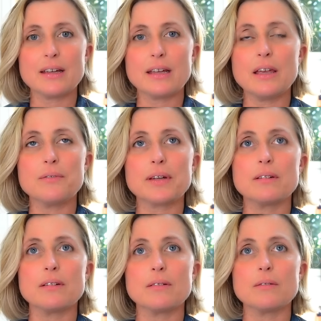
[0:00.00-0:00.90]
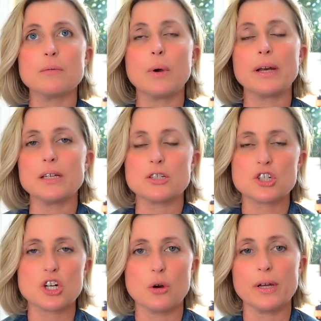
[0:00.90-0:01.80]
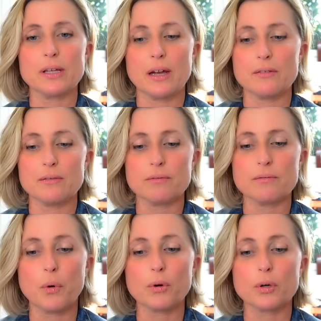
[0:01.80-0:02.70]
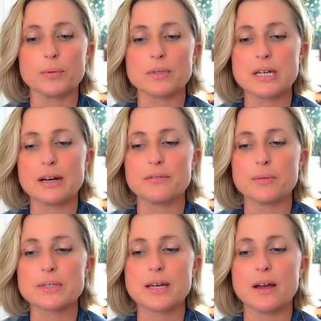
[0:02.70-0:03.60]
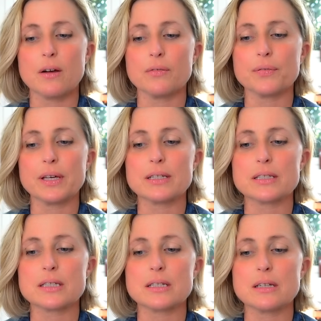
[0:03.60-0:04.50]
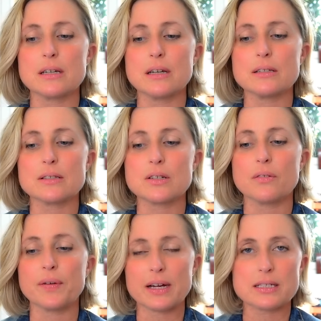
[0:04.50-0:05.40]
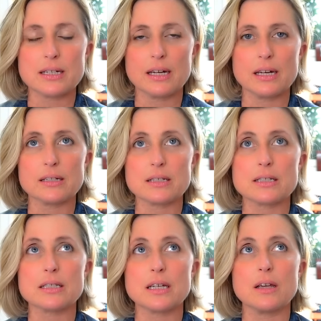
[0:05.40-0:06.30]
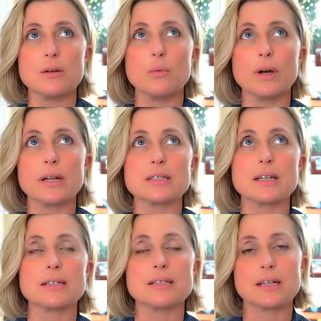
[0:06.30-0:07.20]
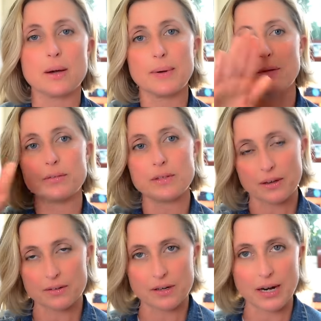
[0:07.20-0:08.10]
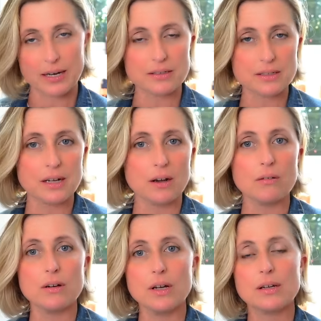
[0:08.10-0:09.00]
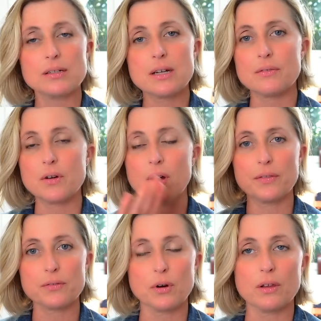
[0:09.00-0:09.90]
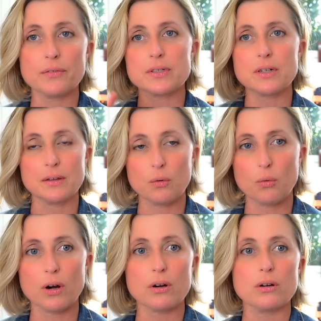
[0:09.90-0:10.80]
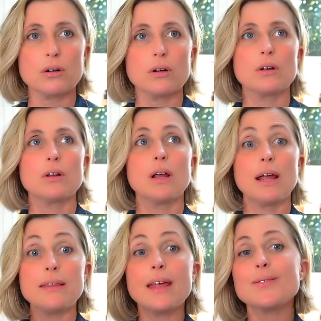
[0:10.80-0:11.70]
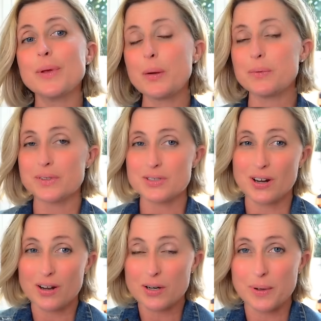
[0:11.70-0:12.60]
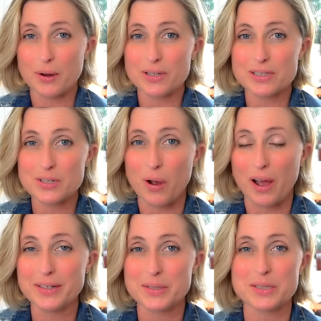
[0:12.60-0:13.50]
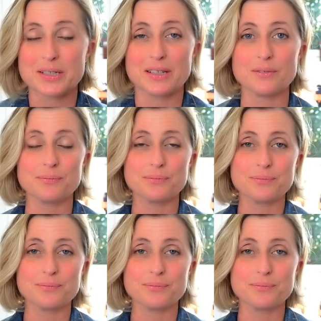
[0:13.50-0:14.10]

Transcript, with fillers: even when he's showing that vulnerable side of himself, it's so fascinating to see what it's like to come out the other end, you know, to have gone through all of it, done the work, and then be able to talk about it so honestly.